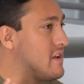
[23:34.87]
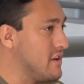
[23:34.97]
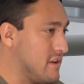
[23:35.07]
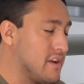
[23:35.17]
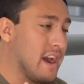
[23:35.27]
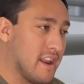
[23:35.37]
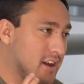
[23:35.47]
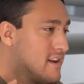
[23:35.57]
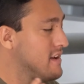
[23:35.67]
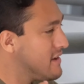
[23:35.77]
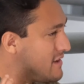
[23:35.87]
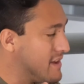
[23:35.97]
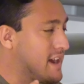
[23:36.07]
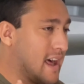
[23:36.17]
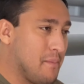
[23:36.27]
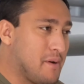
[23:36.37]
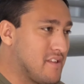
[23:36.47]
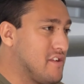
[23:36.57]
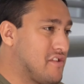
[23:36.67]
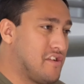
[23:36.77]
You gotta put
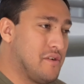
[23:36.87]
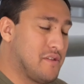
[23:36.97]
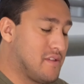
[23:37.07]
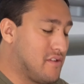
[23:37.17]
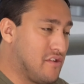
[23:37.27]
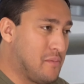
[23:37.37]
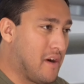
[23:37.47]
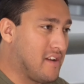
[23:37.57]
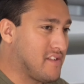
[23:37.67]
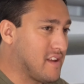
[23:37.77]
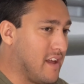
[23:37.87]
those two parts together.